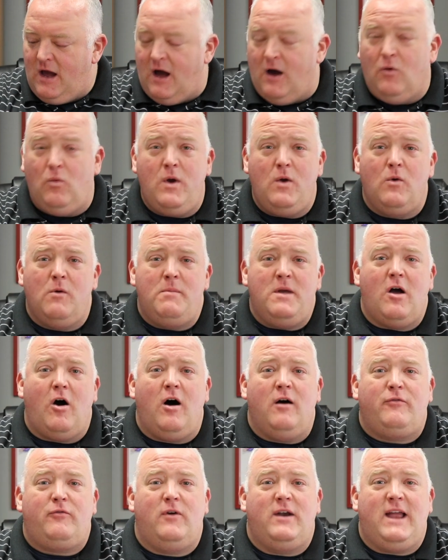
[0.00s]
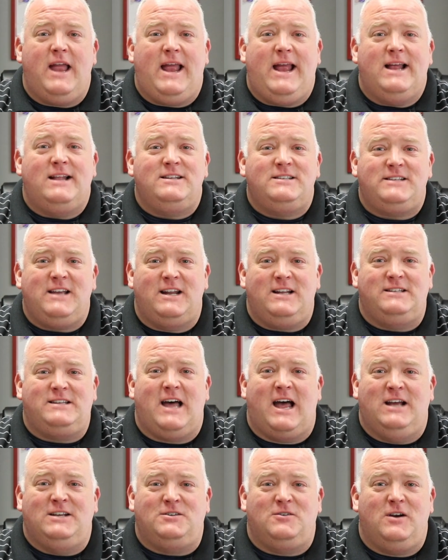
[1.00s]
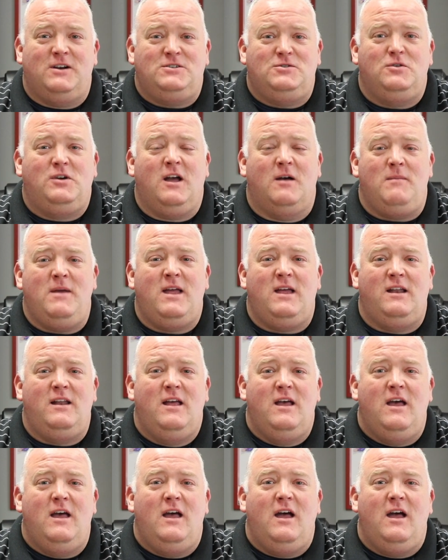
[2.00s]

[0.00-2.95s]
We will be offering hand sanitizer as you come in.